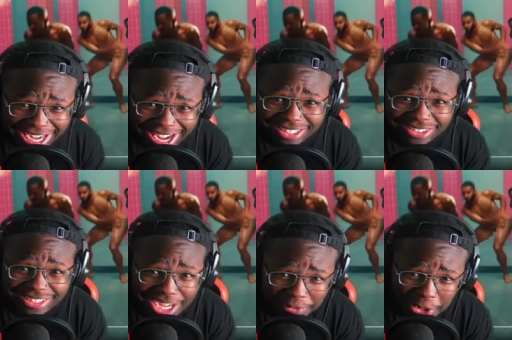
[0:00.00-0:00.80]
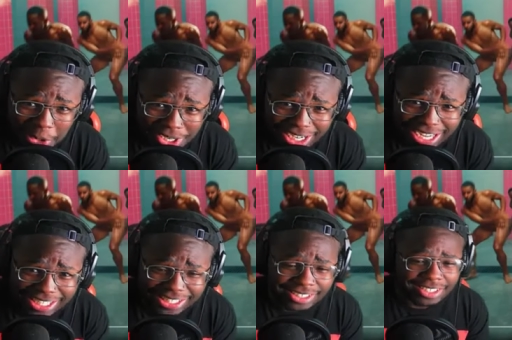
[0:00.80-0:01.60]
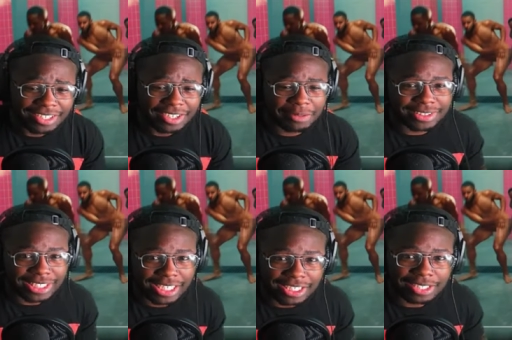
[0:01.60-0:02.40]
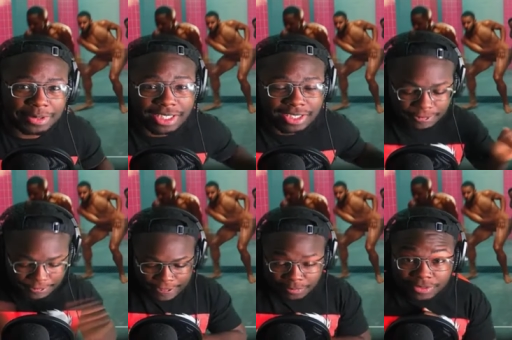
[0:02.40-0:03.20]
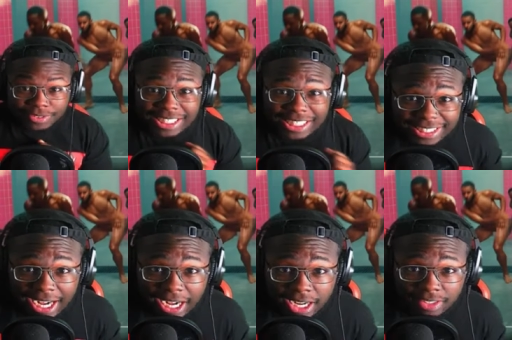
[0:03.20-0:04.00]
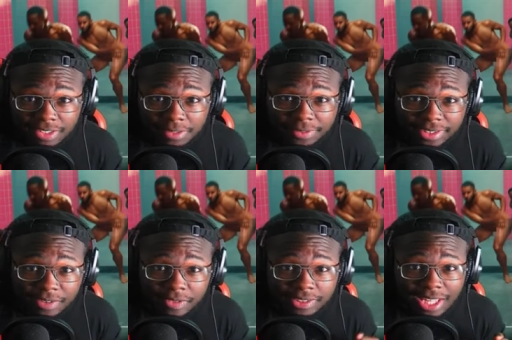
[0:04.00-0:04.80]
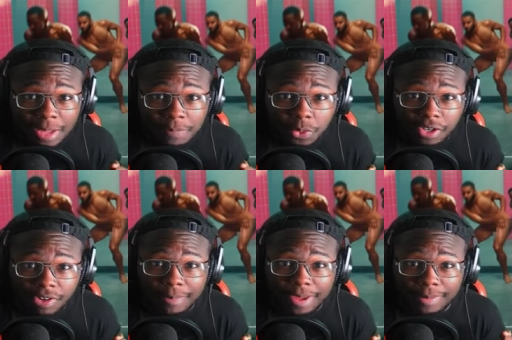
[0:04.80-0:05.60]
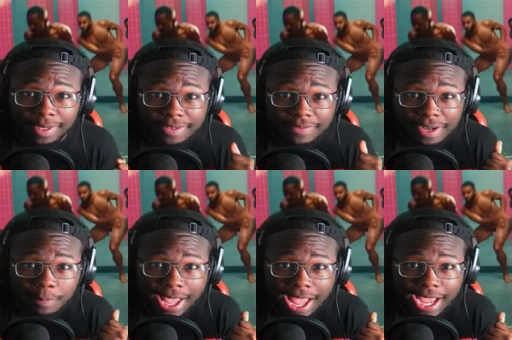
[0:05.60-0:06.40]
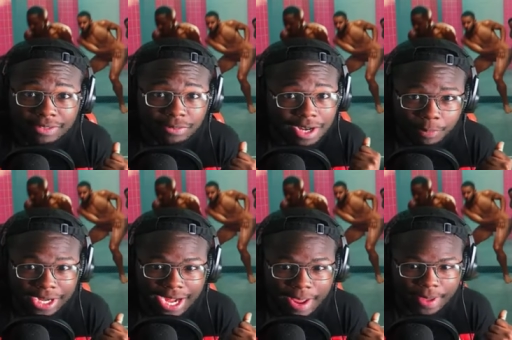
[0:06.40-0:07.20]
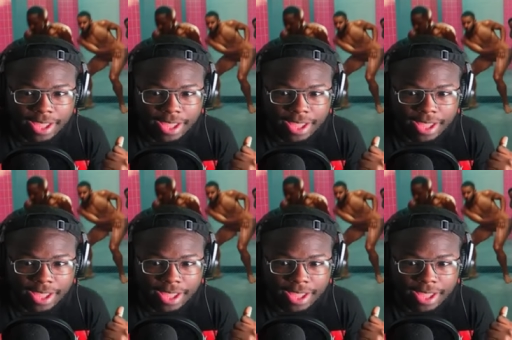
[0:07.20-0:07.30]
Stop doing that. I'm sick. Of, I'm sick. I'm sick of the dance. I'm sick of it. Stop doing the crybaby. Leave it in the past. We're not bringing that back.